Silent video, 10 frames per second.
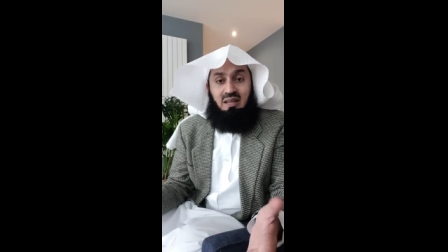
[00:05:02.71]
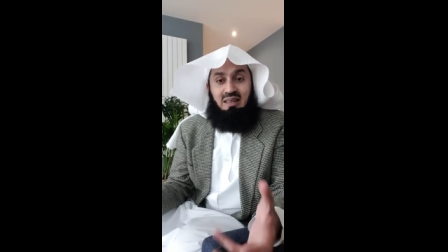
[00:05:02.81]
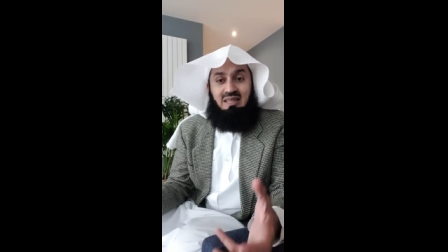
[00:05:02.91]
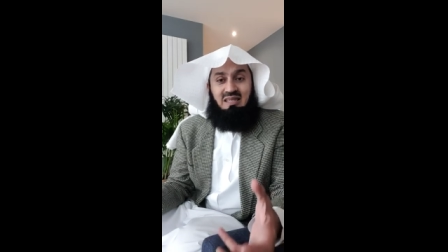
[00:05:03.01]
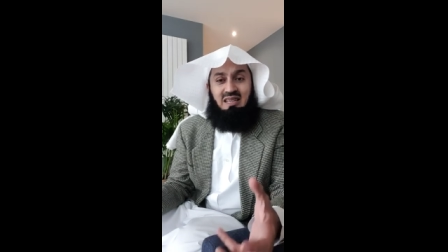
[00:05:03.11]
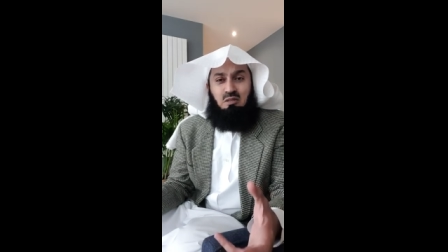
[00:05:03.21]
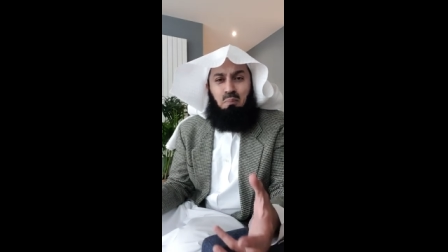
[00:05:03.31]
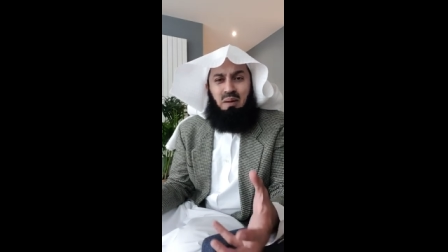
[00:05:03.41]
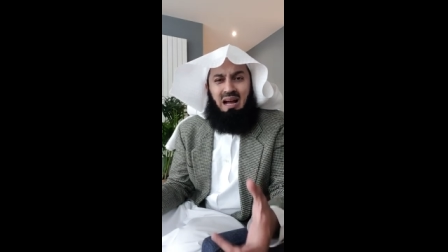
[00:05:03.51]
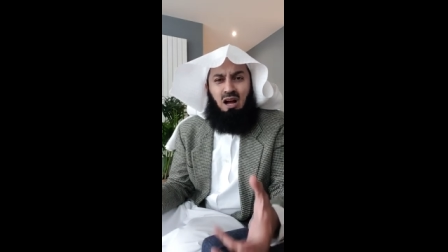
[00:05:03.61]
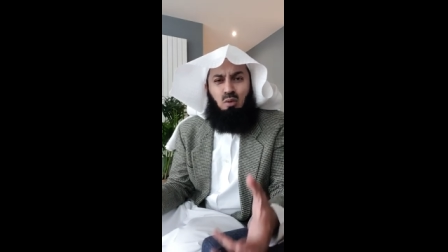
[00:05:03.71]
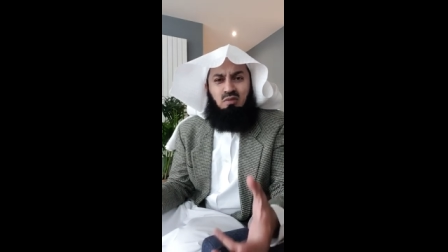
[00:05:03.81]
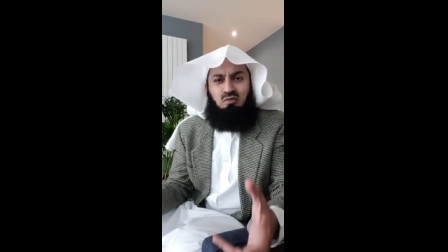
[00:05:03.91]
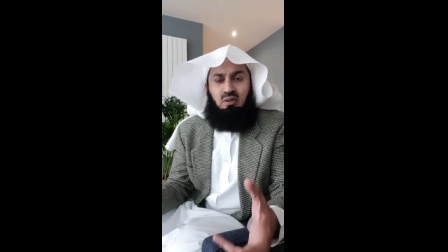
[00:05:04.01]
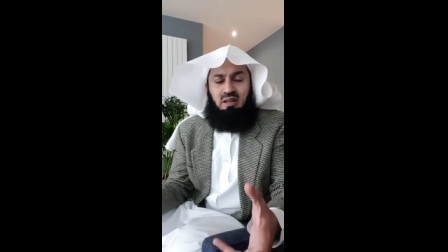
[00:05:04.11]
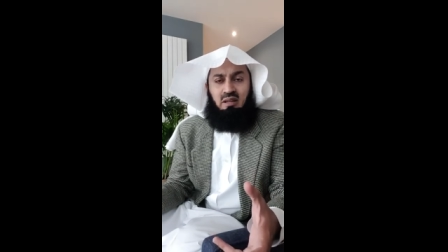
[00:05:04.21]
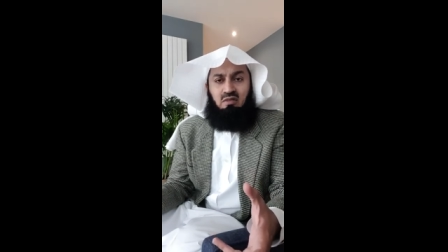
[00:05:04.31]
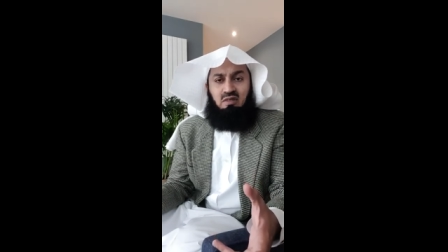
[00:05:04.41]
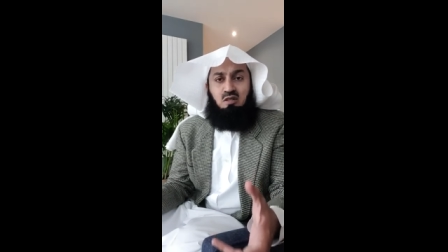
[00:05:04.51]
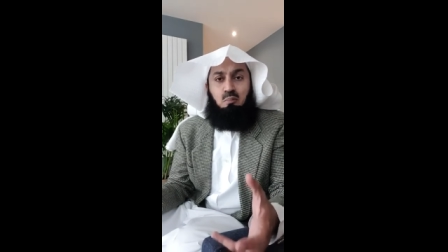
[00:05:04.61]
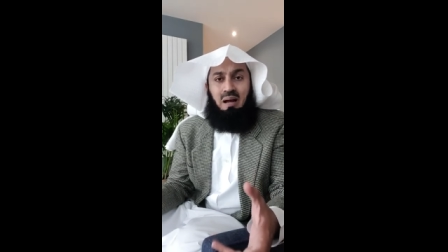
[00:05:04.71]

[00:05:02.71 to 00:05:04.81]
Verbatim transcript: this is powerful enough it's